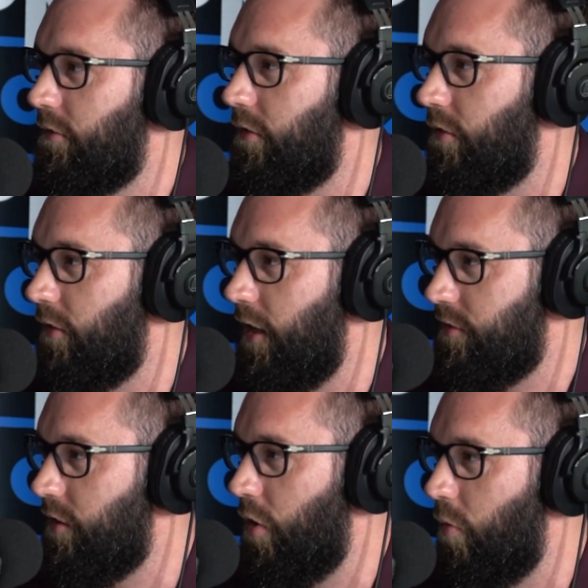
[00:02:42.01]

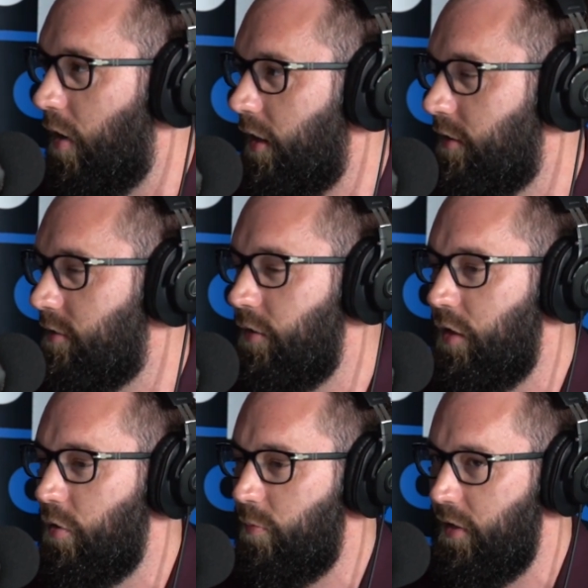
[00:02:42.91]
SEO wise, and
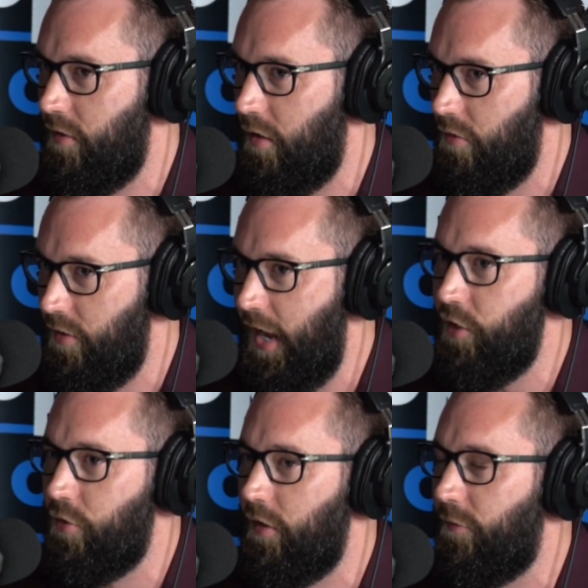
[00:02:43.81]
then you'll be there
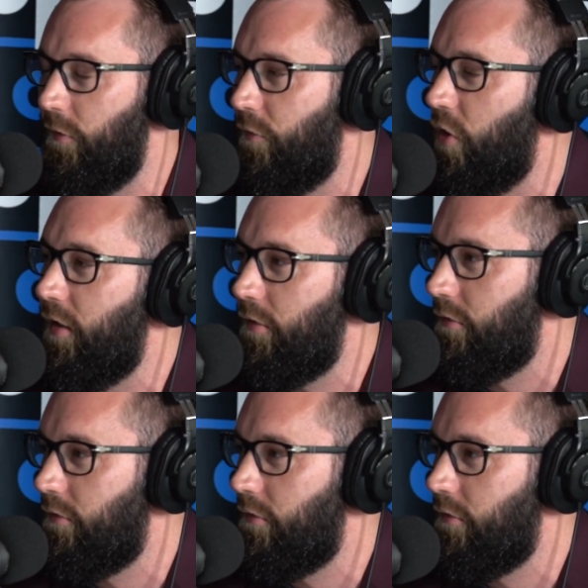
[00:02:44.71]
naturally for free.